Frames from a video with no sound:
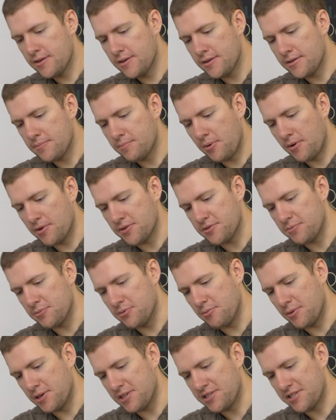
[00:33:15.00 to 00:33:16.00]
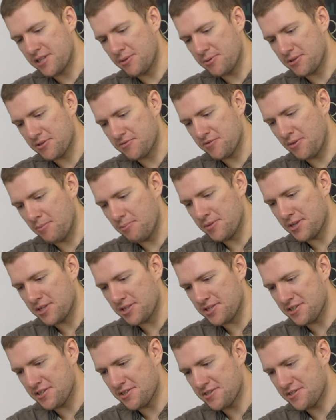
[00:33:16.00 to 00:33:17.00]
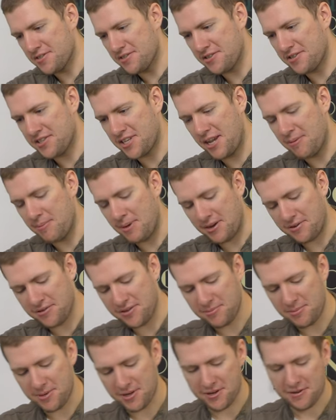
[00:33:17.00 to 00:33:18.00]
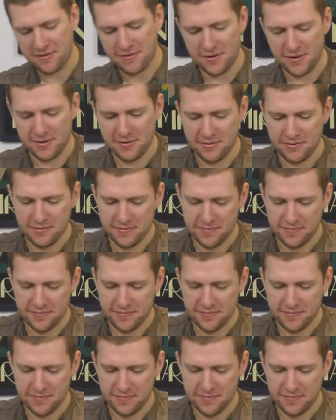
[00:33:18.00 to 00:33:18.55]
It's possible my stomach rumbling just just came out on the microphone.